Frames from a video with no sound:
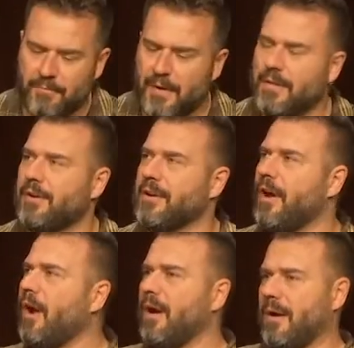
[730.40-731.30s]
fall on a
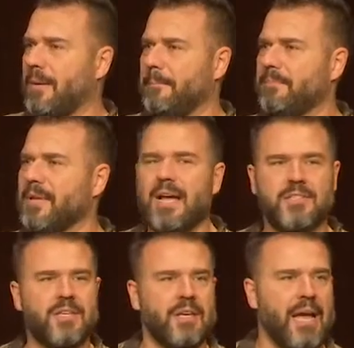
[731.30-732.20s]
car?
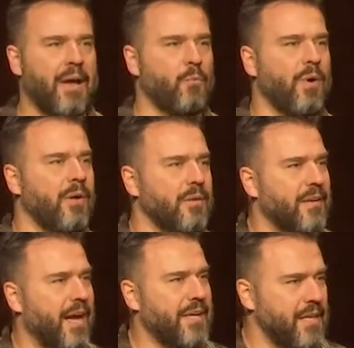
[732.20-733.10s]
God said, well,
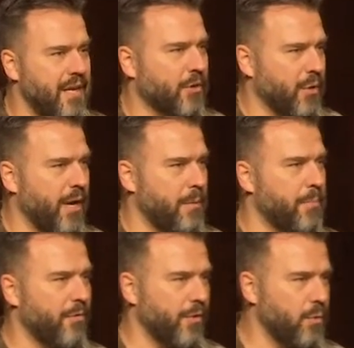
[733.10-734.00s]
I did. I created a
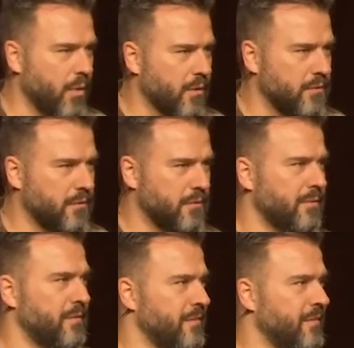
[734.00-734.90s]
perfect world.
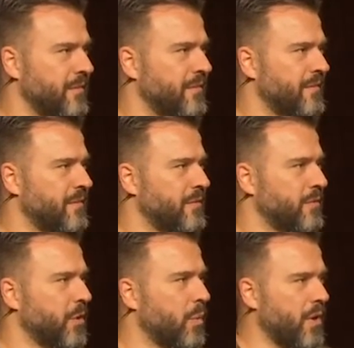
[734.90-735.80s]

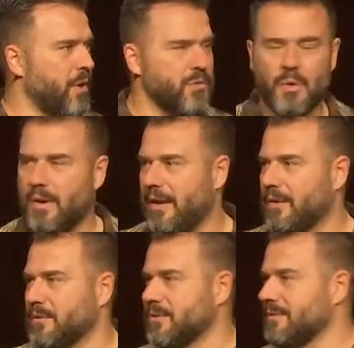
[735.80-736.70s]
There were no
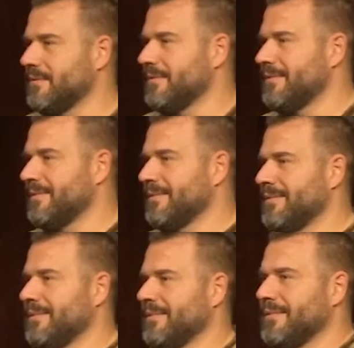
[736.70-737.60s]
tornadoes.
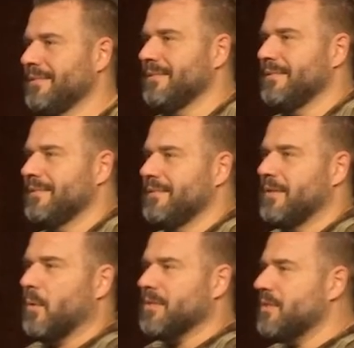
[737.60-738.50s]

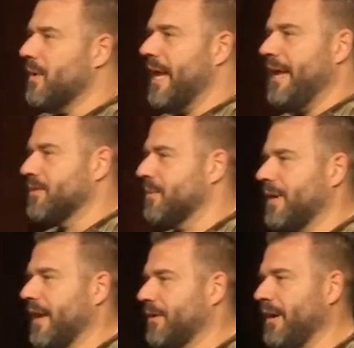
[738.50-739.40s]
There was no cancer
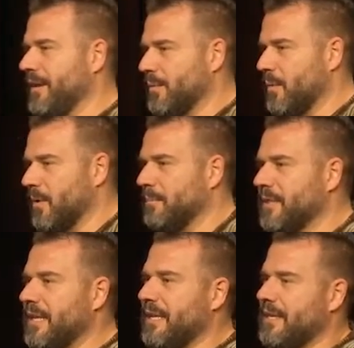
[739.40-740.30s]
when I created the world,
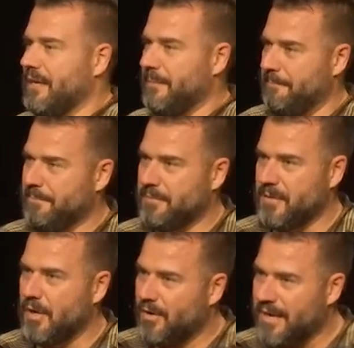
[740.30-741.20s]
but then
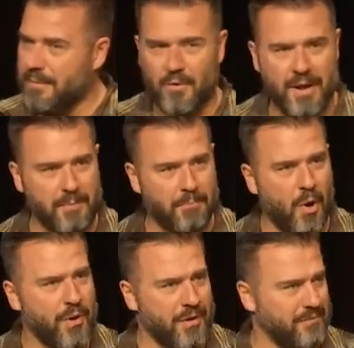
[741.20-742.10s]
y'all came around and
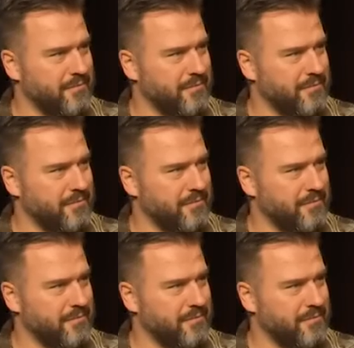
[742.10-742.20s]
broke it.